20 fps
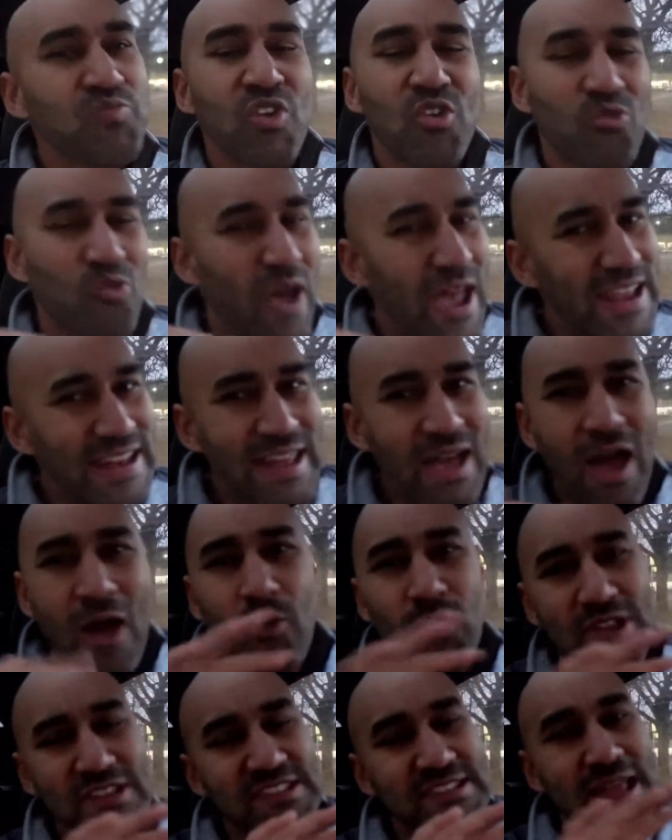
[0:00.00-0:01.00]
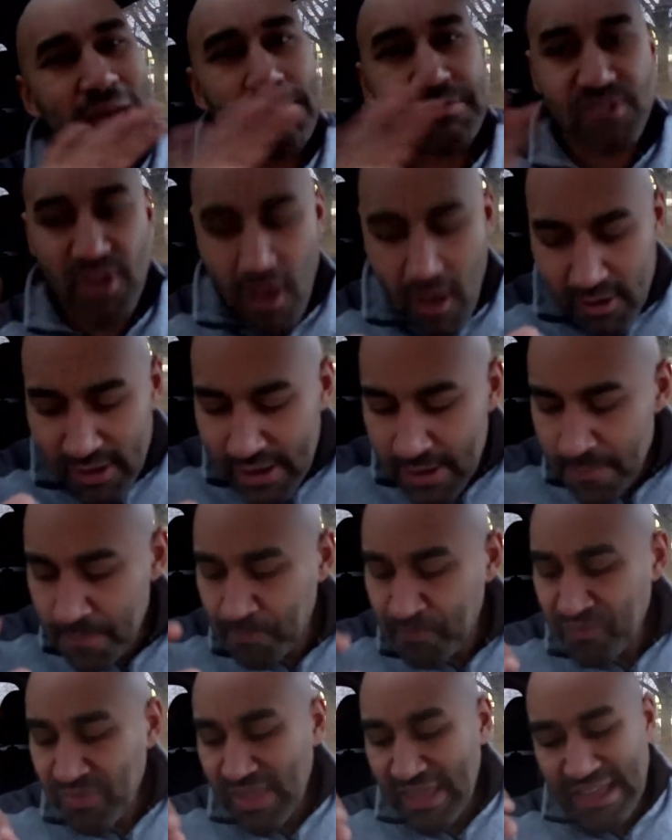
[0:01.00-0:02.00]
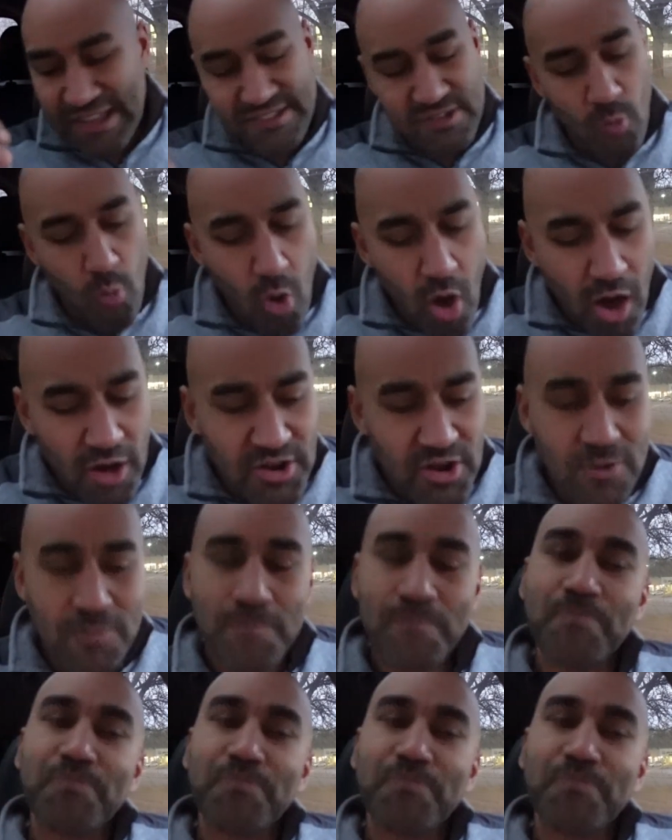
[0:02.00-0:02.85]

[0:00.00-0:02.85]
Right now, I want to stop talking, get some water.